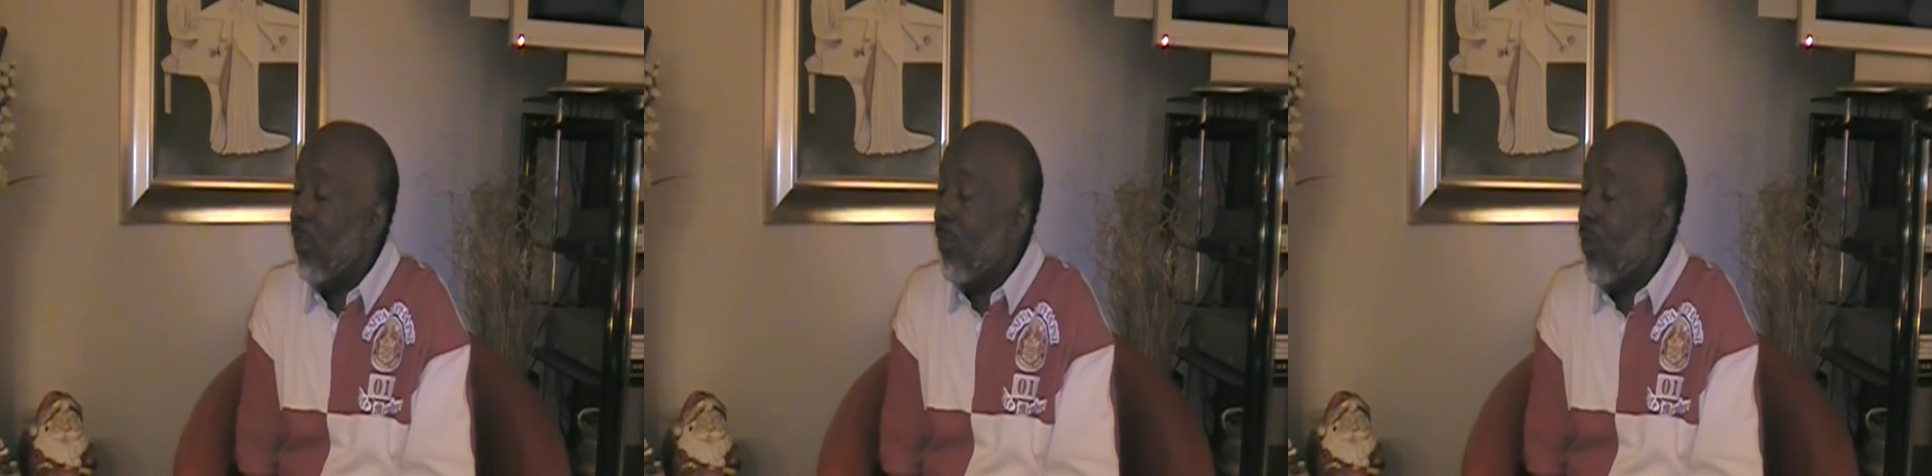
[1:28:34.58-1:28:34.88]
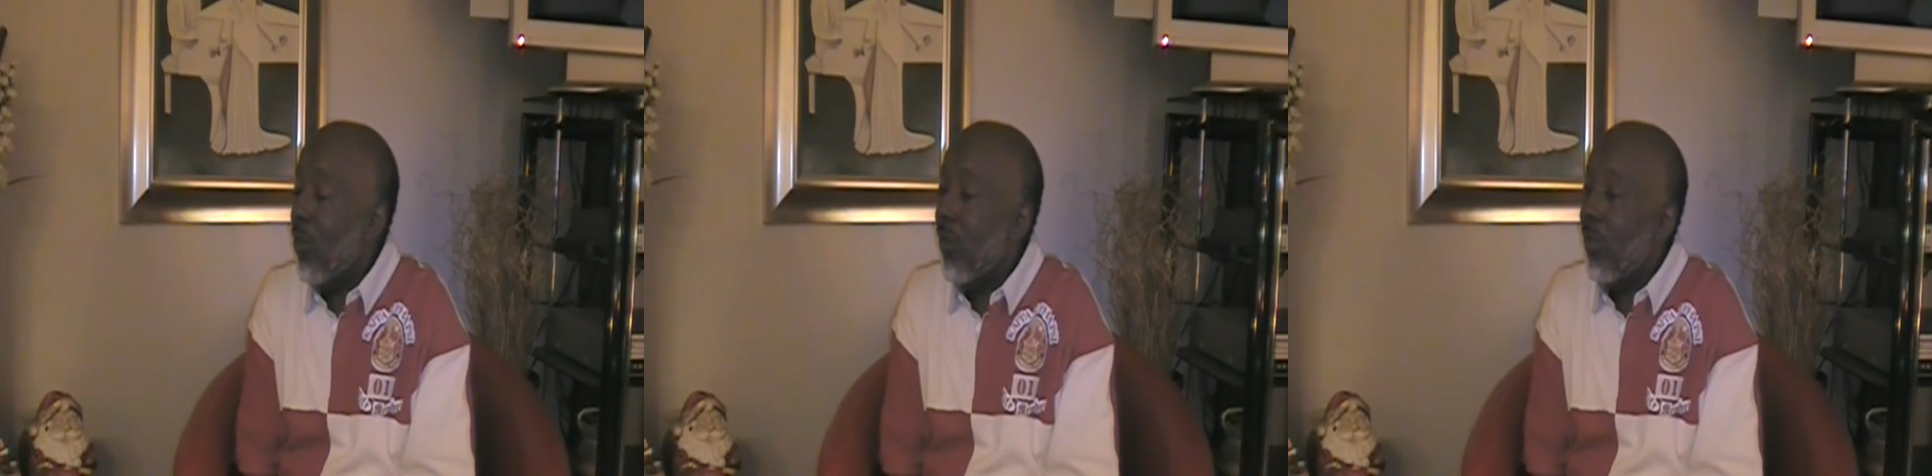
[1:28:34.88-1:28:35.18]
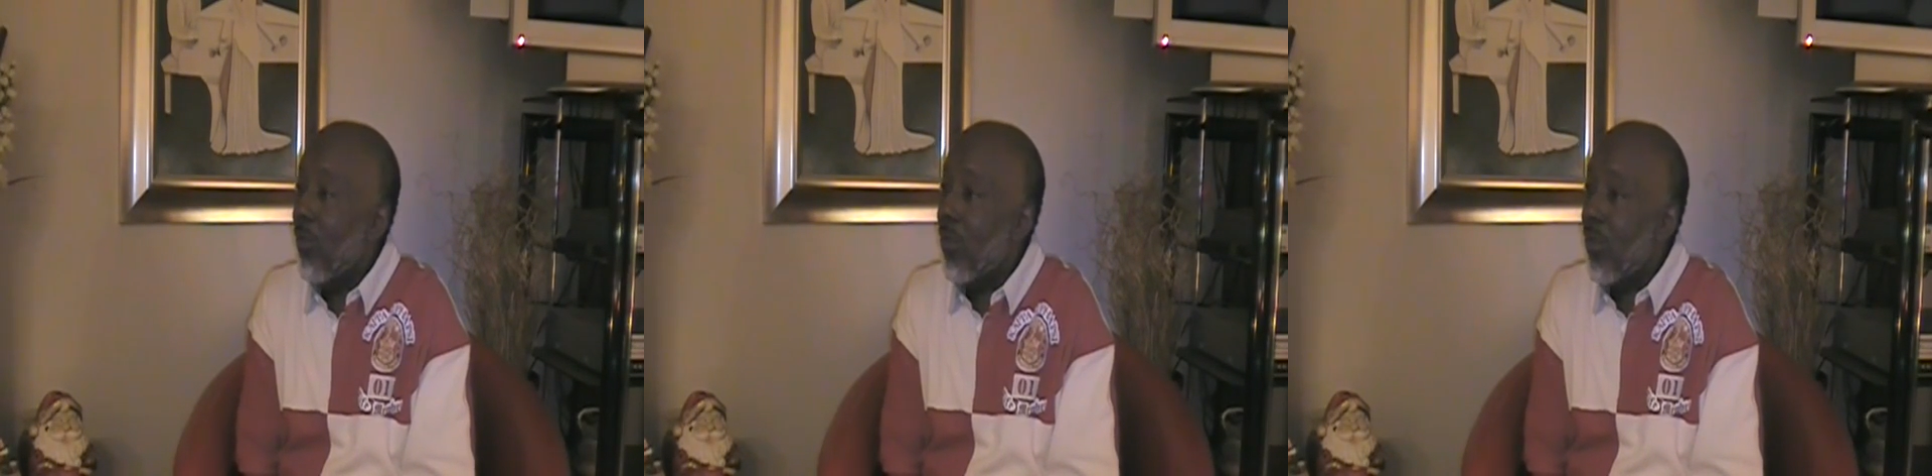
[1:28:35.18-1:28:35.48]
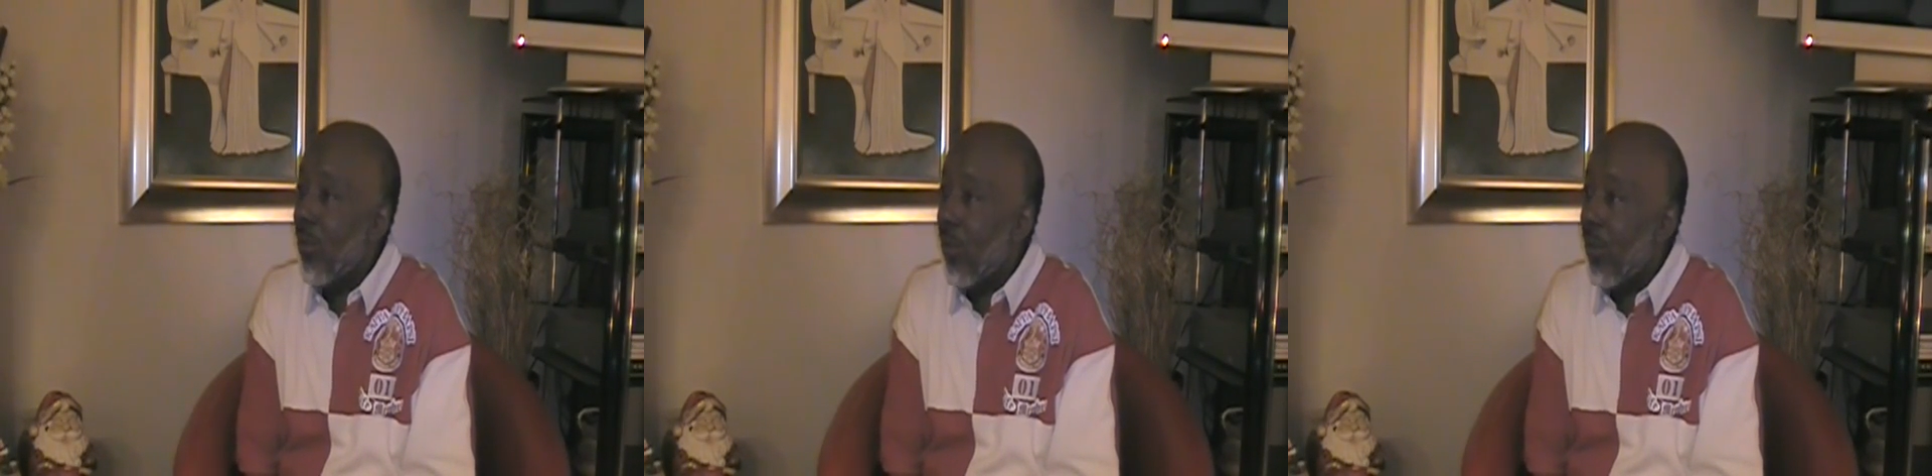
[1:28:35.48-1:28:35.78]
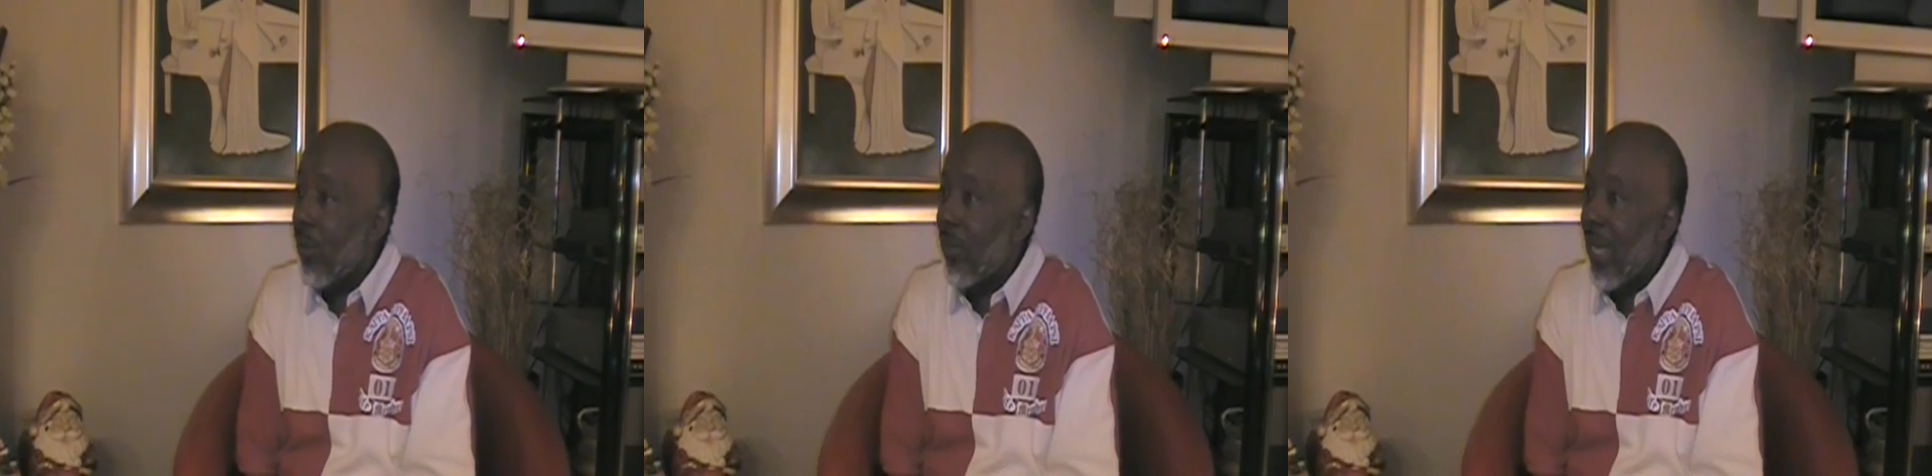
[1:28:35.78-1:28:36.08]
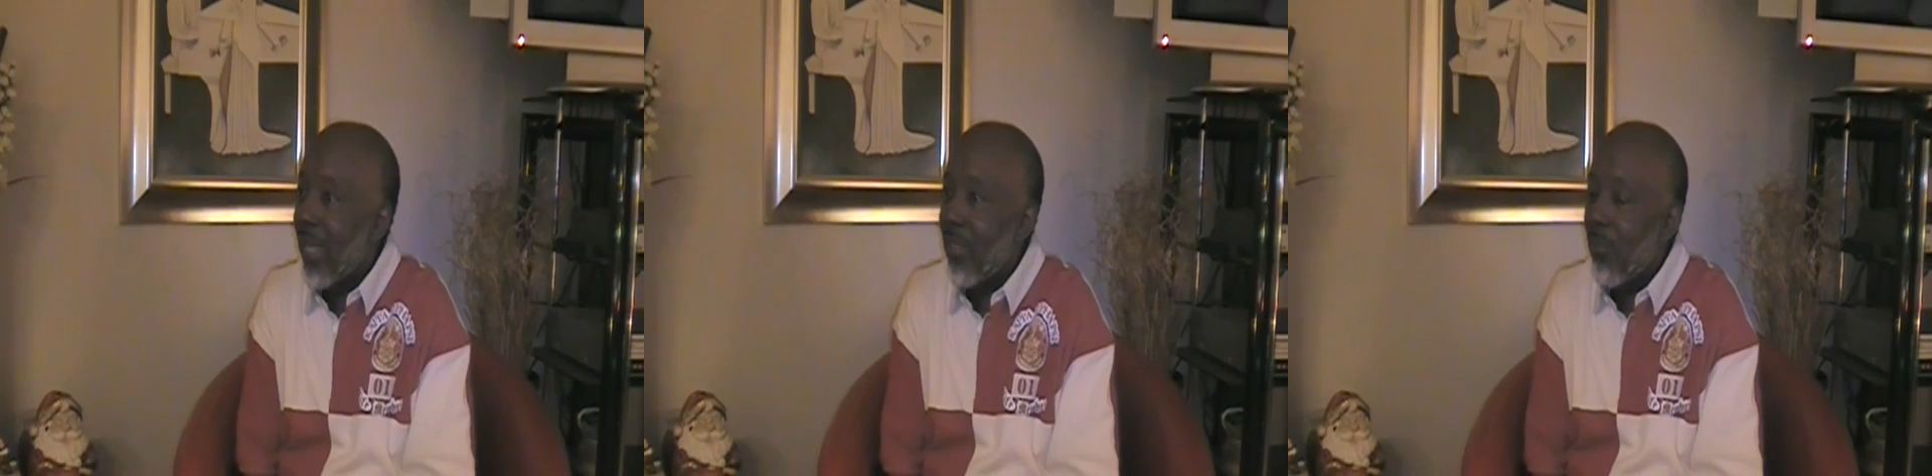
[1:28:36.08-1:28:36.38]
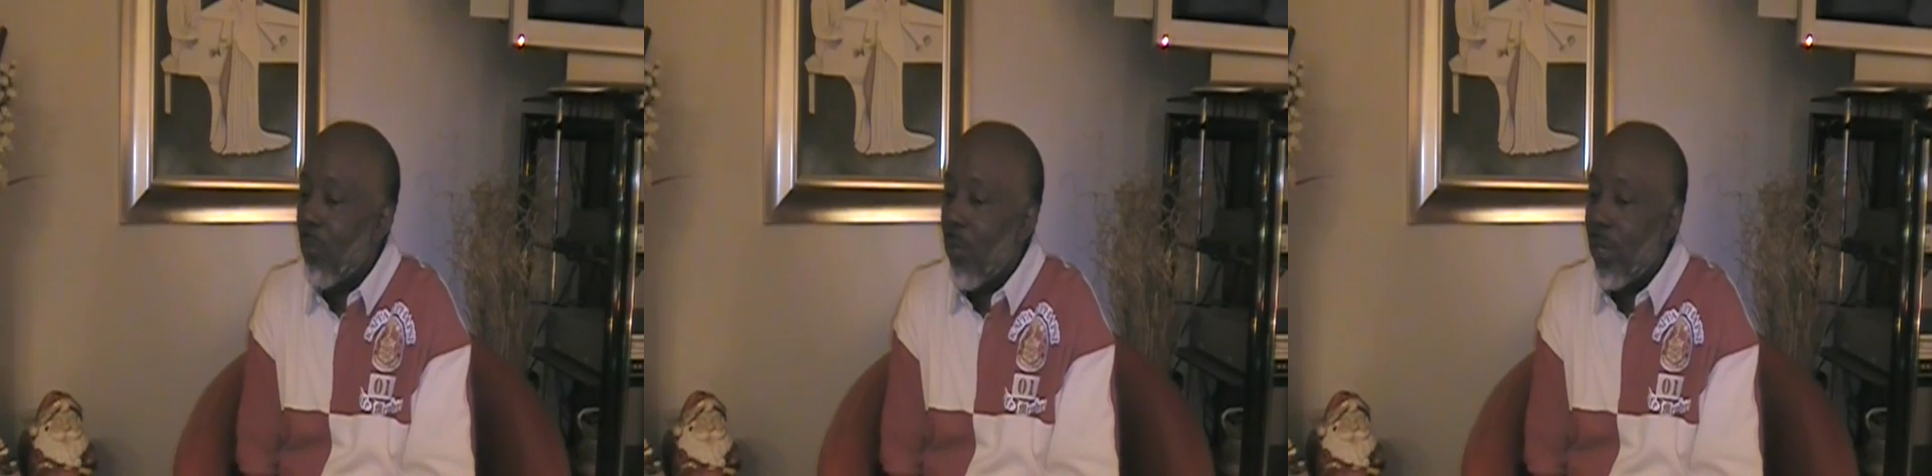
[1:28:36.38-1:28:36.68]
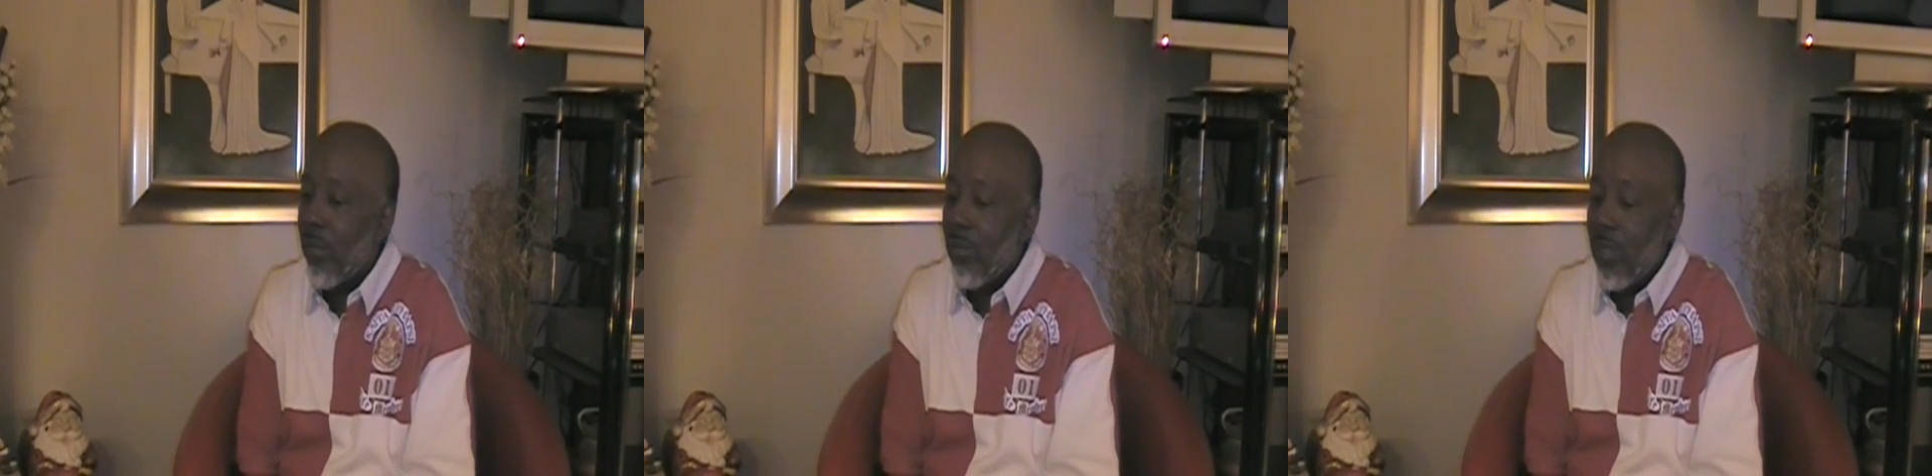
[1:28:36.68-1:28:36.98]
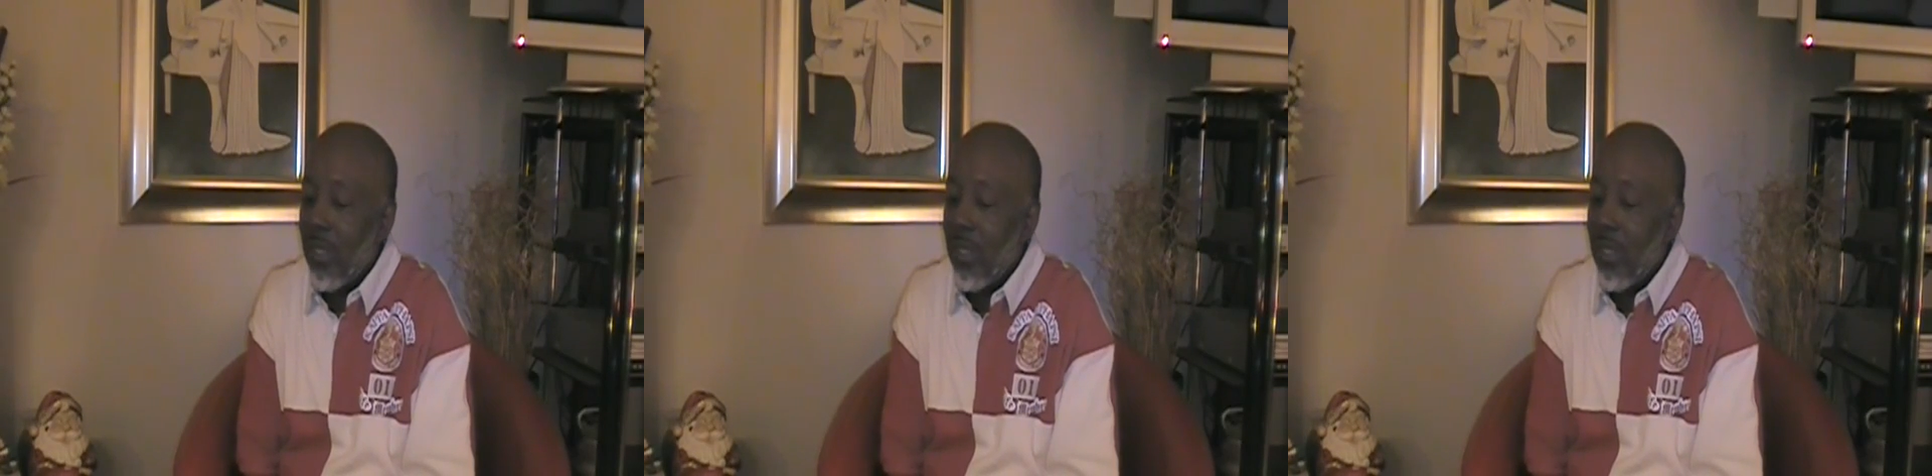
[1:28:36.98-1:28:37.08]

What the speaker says: and vocal in what's going on, not to the point of